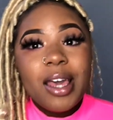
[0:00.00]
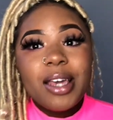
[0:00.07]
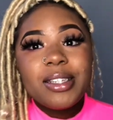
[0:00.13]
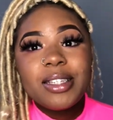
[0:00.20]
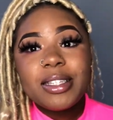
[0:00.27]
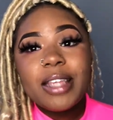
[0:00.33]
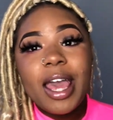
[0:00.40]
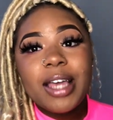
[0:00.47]
It's
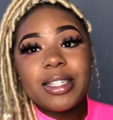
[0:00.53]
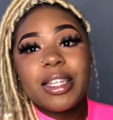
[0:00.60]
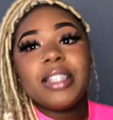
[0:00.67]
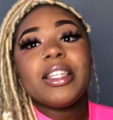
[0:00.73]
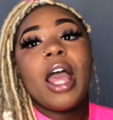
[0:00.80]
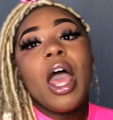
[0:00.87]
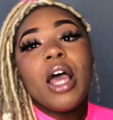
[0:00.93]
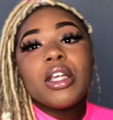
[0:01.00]
easy access.
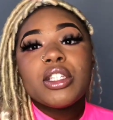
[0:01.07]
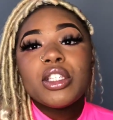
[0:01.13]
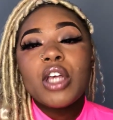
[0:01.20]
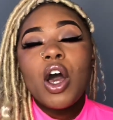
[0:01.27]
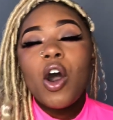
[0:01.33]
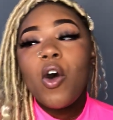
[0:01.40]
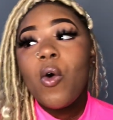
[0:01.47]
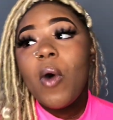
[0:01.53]

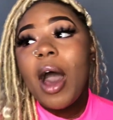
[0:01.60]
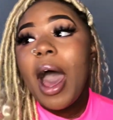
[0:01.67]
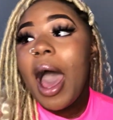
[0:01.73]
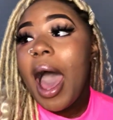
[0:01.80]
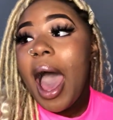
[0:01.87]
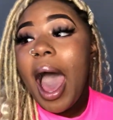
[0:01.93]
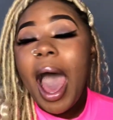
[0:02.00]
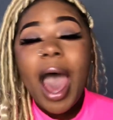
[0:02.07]
So
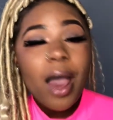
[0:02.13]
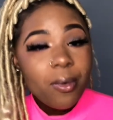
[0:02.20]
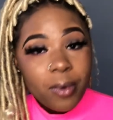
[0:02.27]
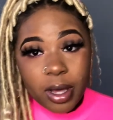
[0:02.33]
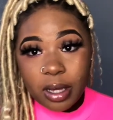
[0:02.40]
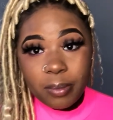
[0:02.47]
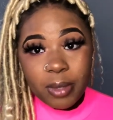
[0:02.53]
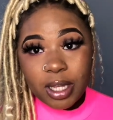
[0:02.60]
I
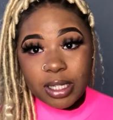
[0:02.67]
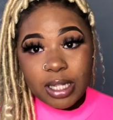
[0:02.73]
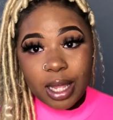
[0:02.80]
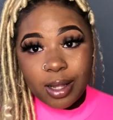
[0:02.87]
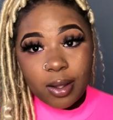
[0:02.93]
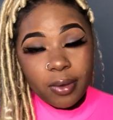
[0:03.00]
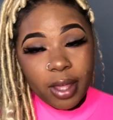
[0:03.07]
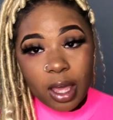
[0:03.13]
recommend staying
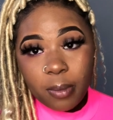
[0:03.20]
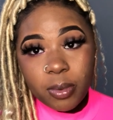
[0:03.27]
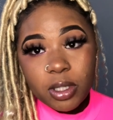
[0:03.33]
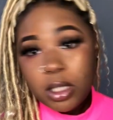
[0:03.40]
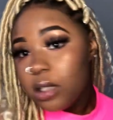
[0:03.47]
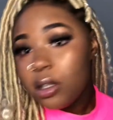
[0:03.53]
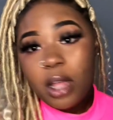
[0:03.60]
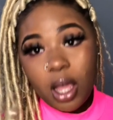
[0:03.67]
on
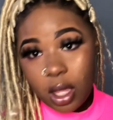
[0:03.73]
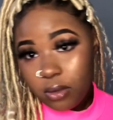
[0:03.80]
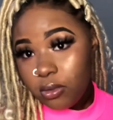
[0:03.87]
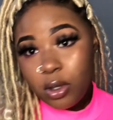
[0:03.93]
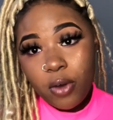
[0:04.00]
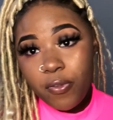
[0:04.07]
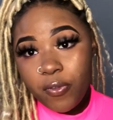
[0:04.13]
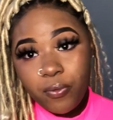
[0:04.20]
campus
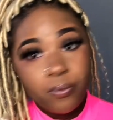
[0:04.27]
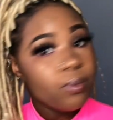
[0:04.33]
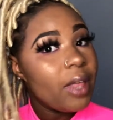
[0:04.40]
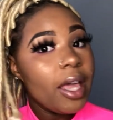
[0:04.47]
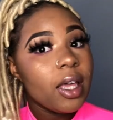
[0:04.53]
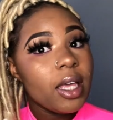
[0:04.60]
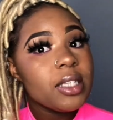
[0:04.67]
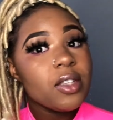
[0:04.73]
you're
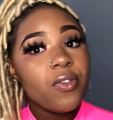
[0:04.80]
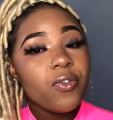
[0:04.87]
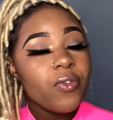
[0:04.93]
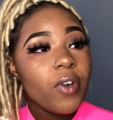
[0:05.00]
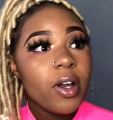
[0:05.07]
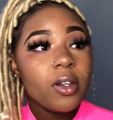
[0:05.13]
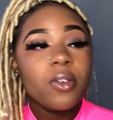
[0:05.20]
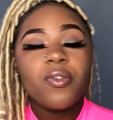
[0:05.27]
like as a
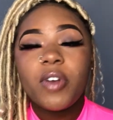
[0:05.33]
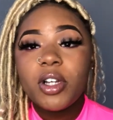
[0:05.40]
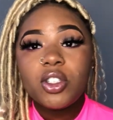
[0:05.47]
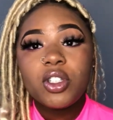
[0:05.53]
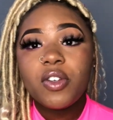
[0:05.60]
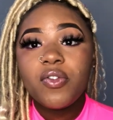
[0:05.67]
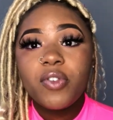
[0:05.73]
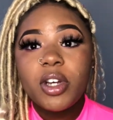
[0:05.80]
first
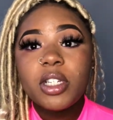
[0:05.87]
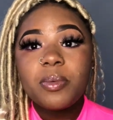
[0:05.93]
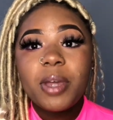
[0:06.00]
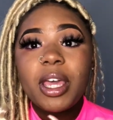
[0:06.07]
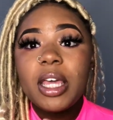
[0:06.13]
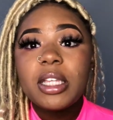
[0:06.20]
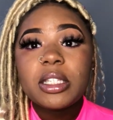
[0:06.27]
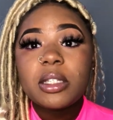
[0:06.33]
year freshman.
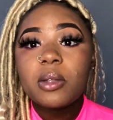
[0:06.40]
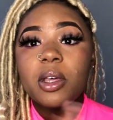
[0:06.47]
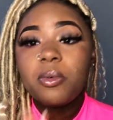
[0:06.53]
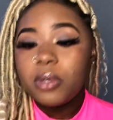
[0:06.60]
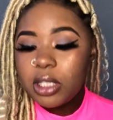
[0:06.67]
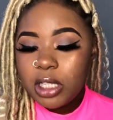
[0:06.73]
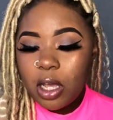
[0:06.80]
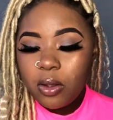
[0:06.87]
It
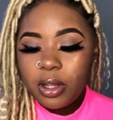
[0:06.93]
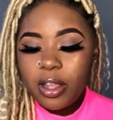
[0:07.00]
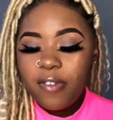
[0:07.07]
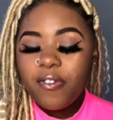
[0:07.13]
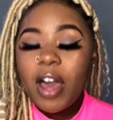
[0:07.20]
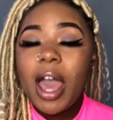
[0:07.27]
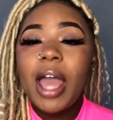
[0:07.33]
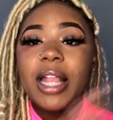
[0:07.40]
was totally
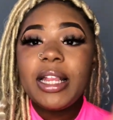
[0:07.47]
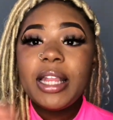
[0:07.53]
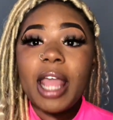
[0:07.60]
fine.